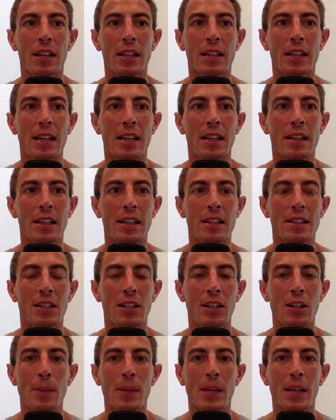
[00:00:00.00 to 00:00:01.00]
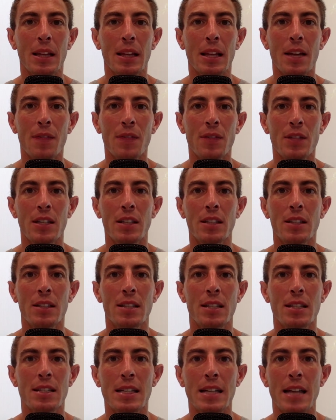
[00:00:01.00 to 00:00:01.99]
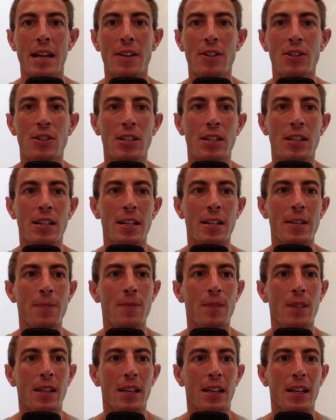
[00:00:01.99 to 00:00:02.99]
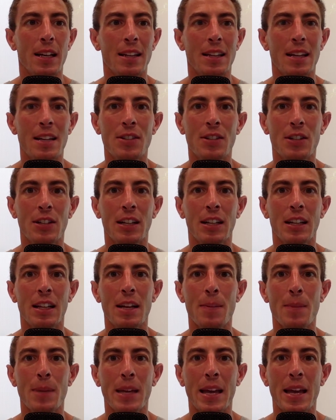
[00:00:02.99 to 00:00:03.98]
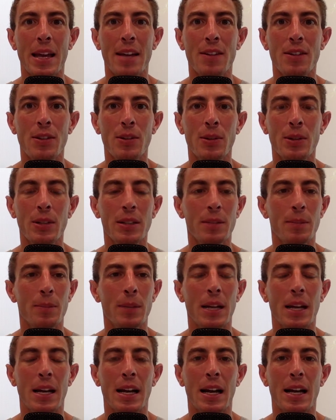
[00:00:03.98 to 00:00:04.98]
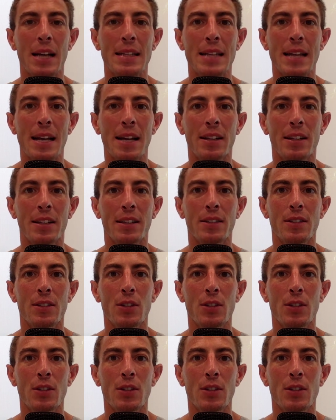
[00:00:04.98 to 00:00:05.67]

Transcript: Like it's going to be a lefty to DH tonight, unless they're going to let McCann do it, but I doubt it.